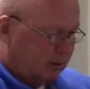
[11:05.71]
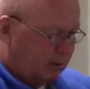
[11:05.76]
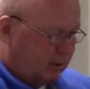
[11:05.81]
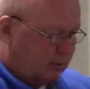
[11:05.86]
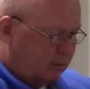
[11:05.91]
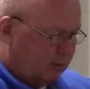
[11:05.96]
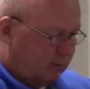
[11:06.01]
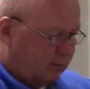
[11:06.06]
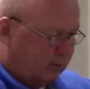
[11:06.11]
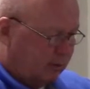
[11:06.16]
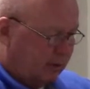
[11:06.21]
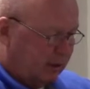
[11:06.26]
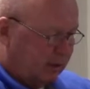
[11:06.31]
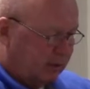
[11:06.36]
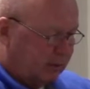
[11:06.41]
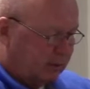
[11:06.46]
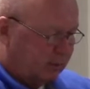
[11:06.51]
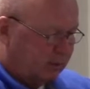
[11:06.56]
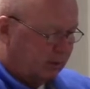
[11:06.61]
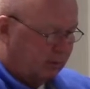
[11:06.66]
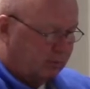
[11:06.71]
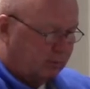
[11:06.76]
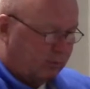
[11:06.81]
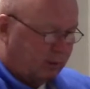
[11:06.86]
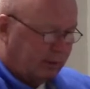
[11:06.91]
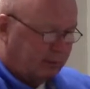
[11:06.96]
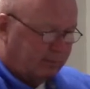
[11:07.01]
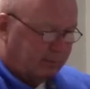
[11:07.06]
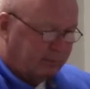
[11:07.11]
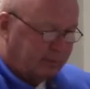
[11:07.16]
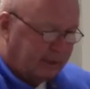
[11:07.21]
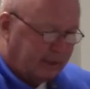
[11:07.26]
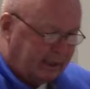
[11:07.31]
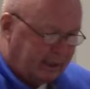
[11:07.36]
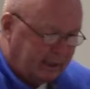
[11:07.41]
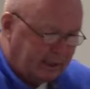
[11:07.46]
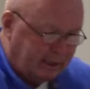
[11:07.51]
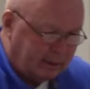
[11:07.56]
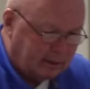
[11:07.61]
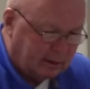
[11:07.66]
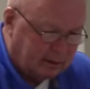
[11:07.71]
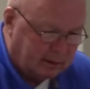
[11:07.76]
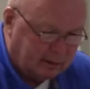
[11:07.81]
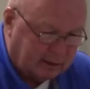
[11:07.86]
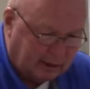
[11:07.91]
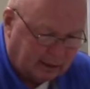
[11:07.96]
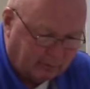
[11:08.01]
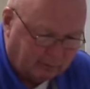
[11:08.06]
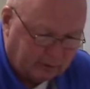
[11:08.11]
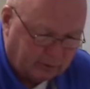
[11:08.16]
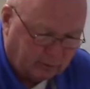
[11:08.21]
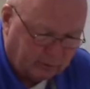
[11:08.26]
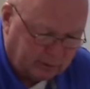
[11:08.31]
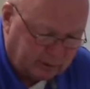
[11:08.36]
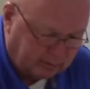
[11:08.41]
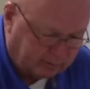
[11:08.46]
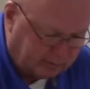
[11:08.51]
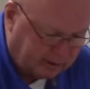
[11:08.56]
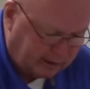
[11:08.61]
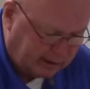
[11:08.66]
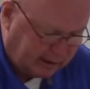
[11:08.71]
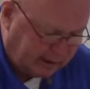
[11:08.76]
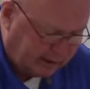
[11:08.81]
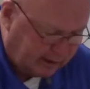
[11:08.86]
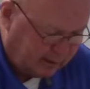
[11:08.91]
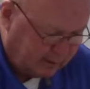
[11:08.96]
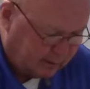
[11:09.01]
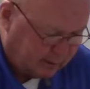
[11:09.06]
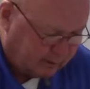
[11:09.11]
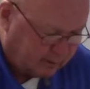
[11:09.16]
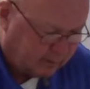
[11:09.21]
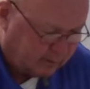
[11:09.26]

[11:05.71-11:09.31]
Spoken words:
220.21b, now we're going to B.